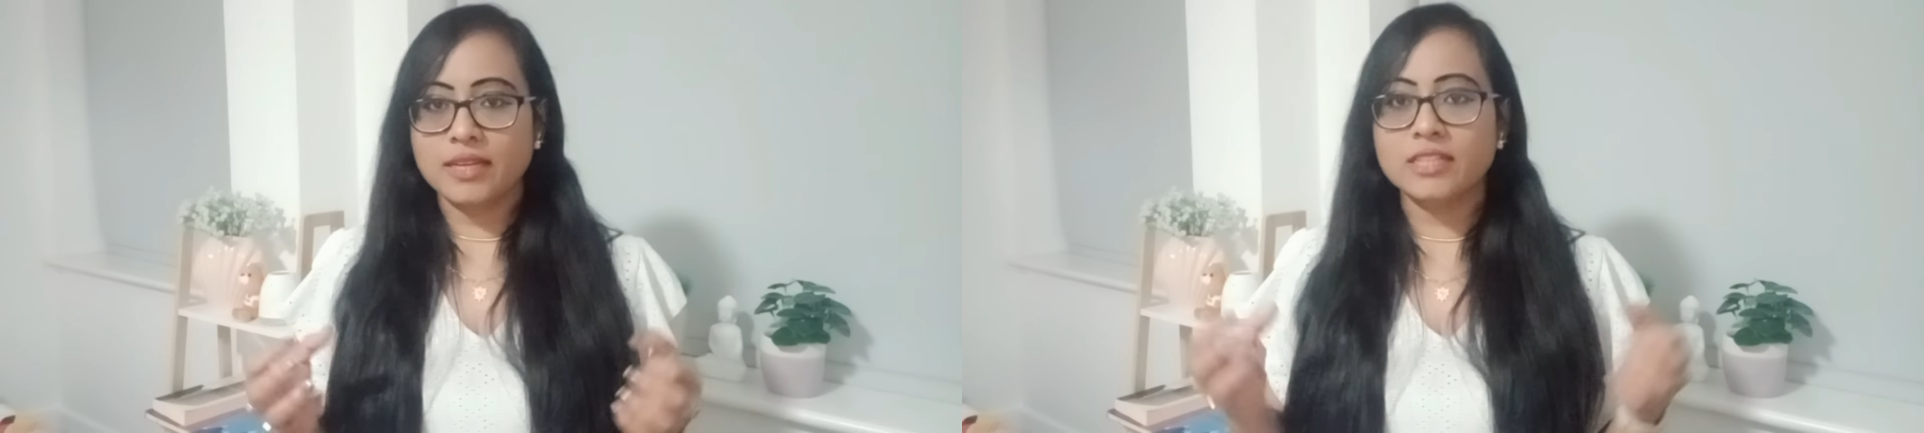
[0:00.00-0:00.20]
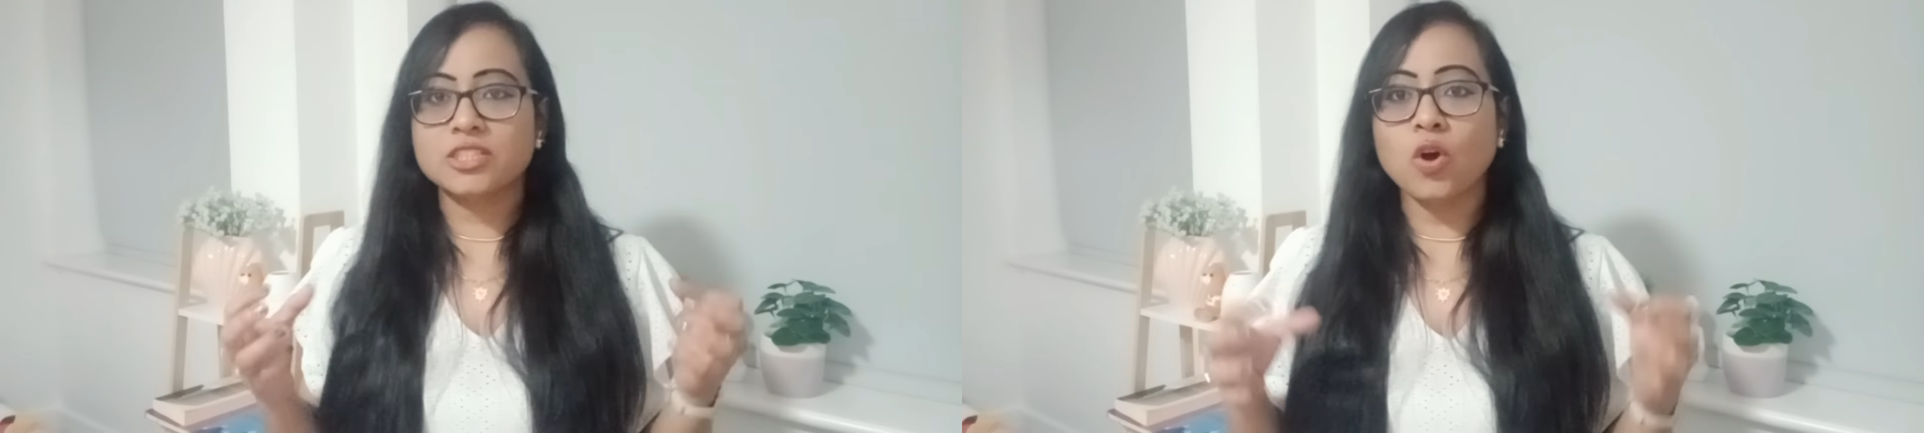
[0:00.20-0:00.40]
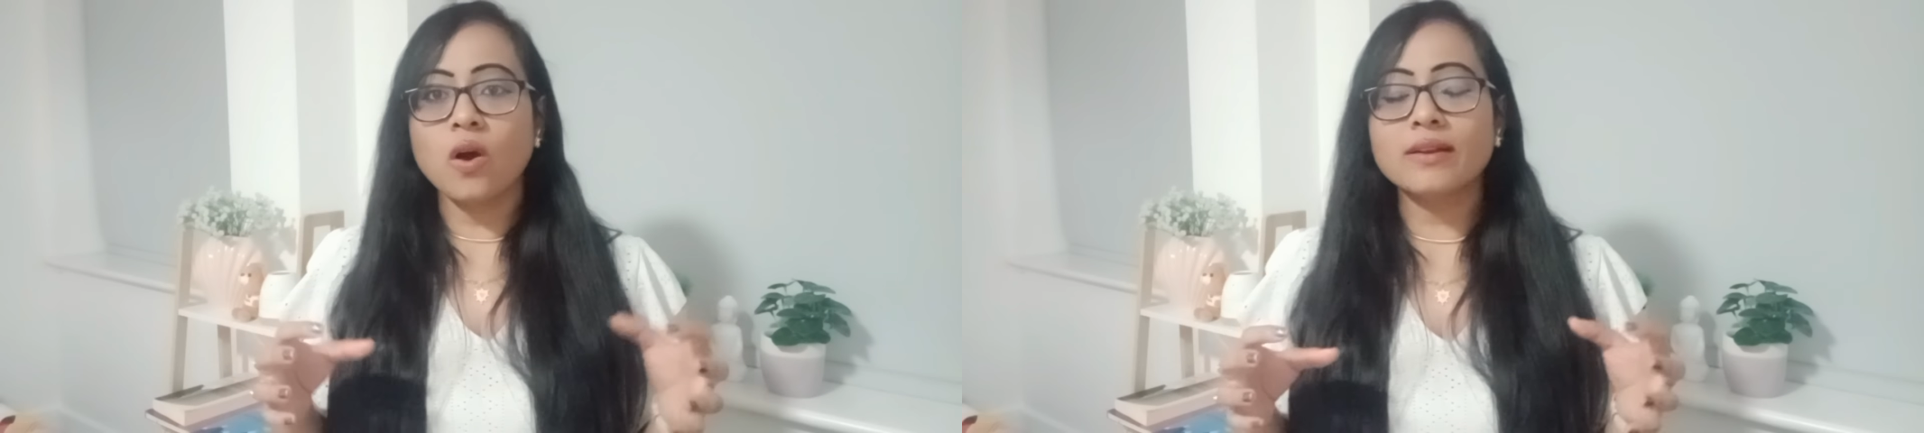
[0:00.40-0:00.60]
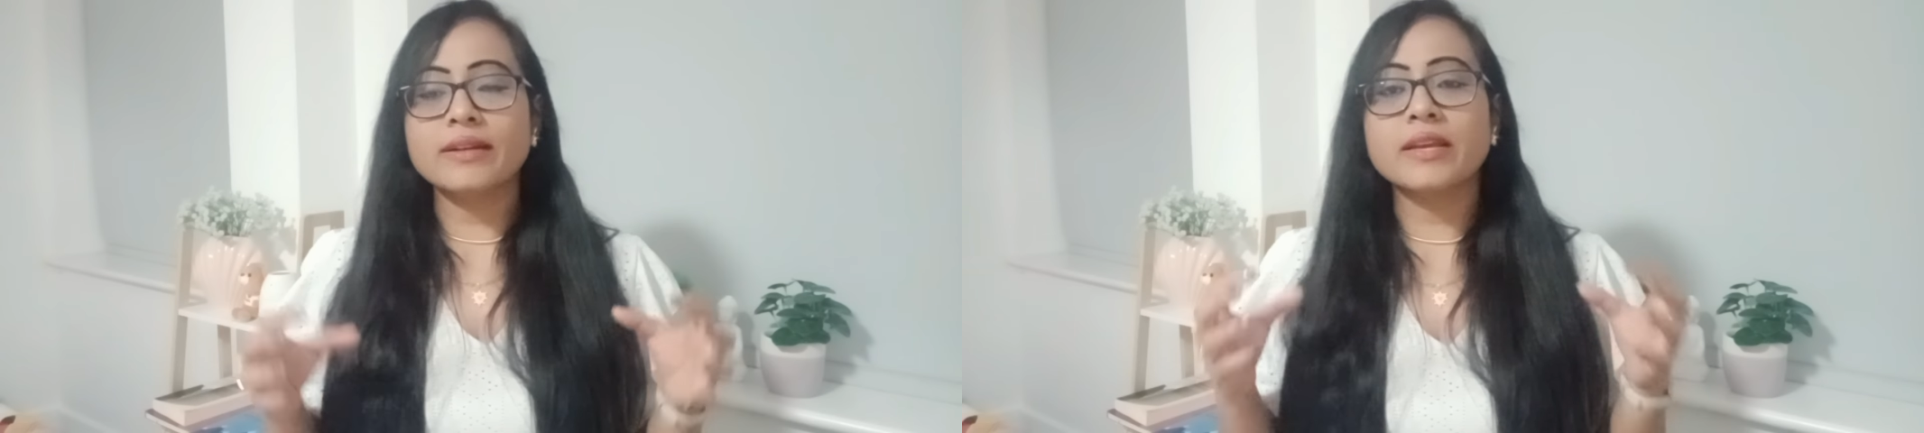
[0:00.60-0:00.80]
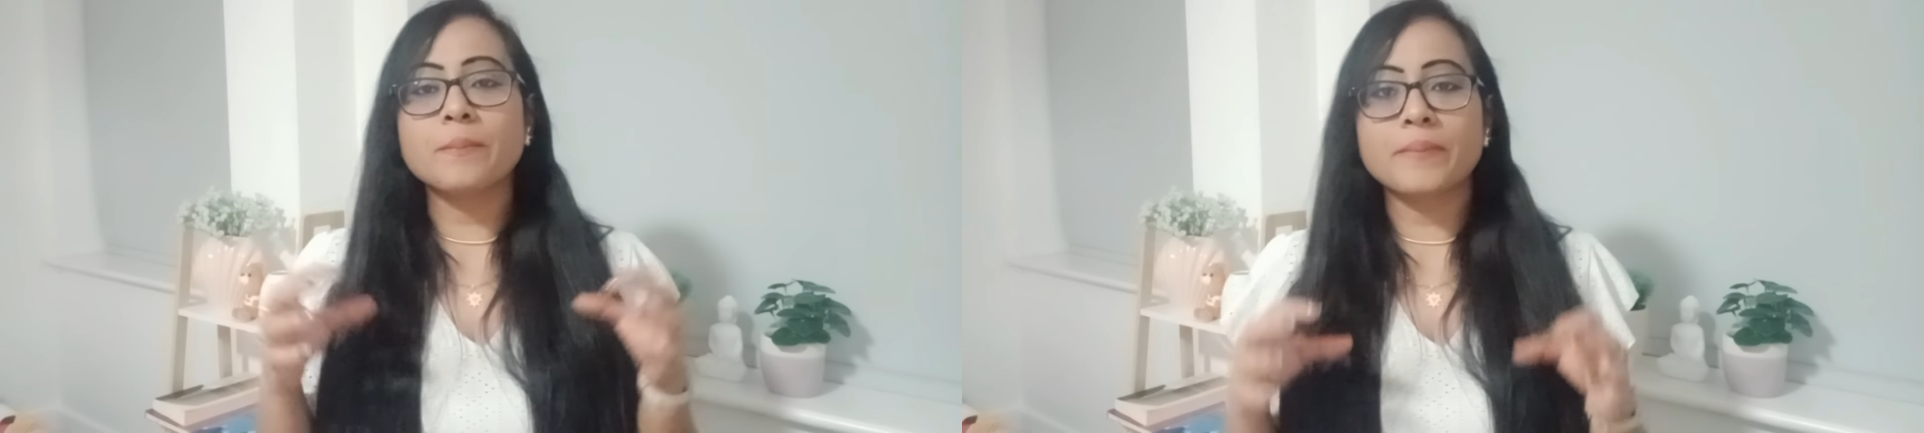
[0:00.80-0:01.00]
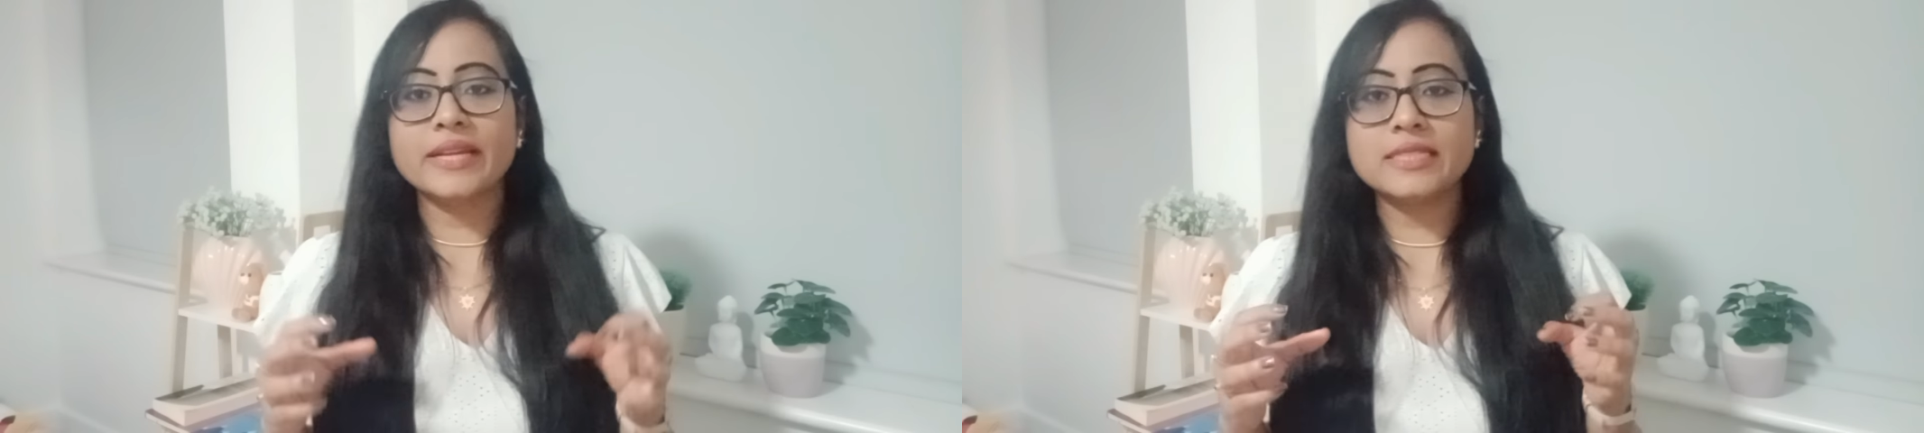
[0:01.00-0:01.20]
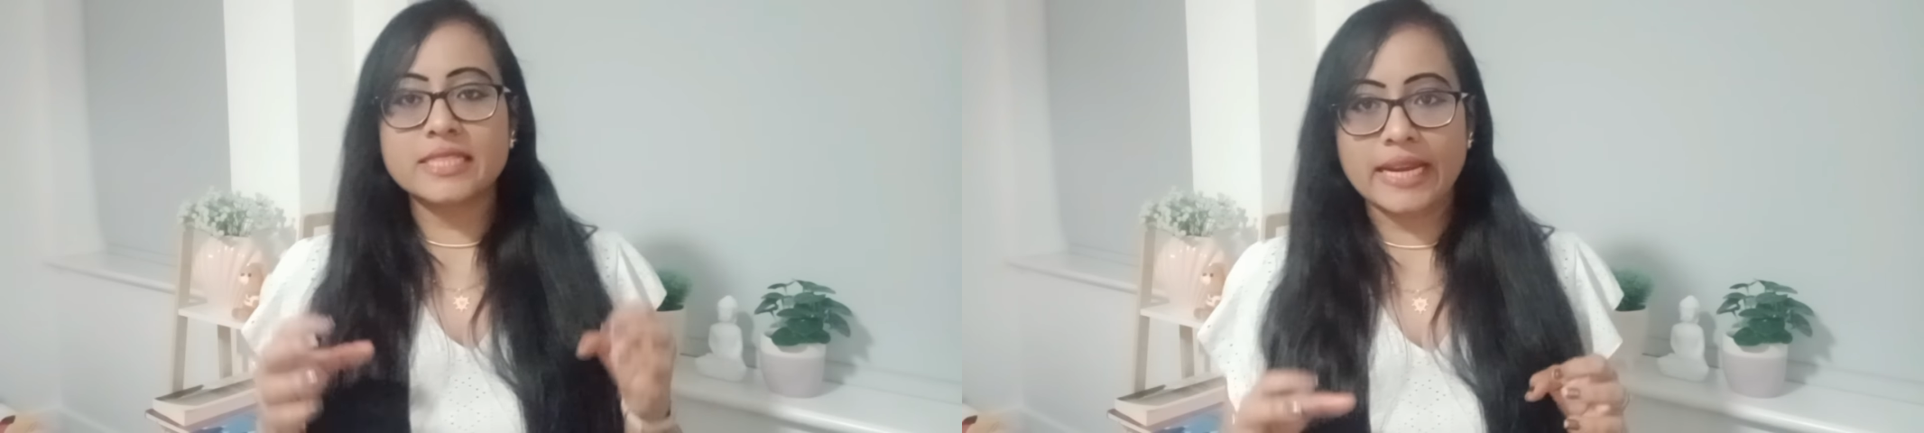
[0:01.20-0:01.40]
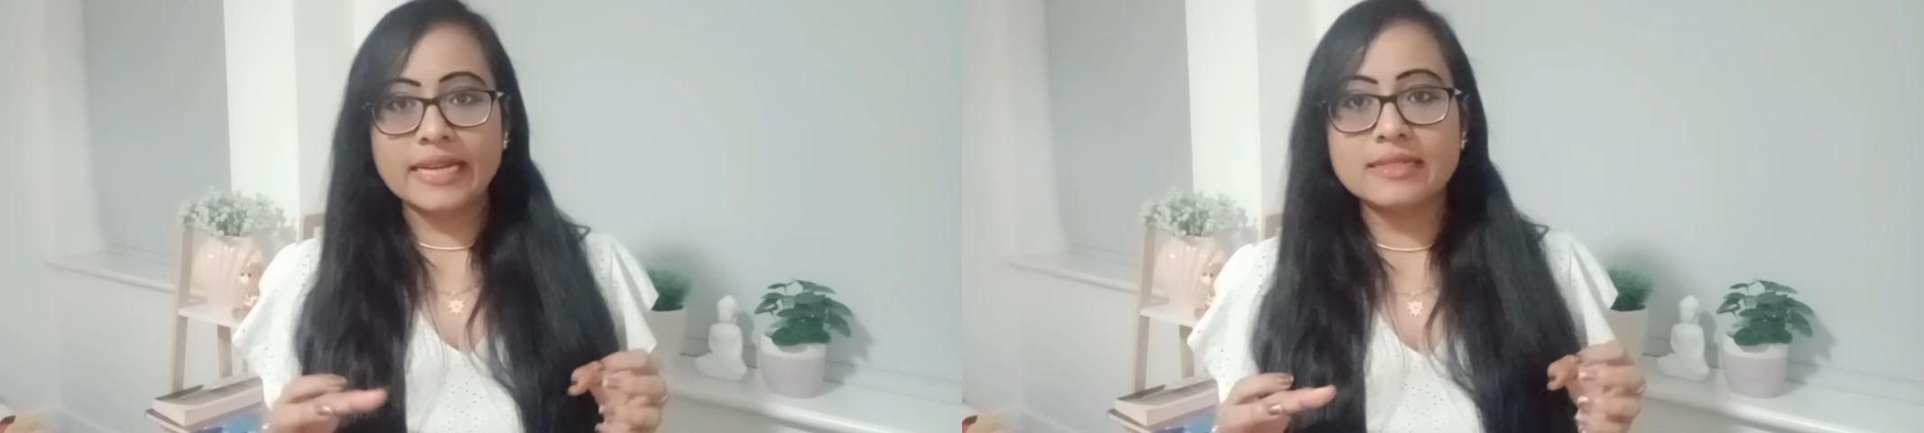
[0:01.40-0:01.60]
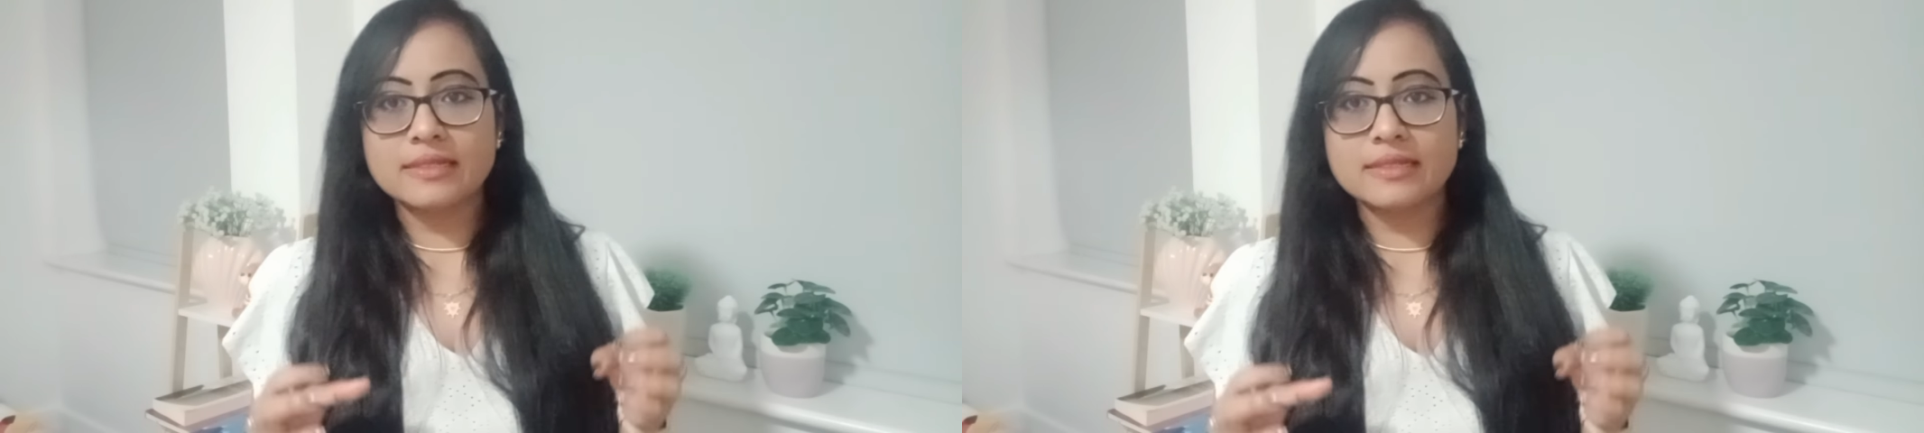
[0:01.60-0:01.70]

it's already a pre-trained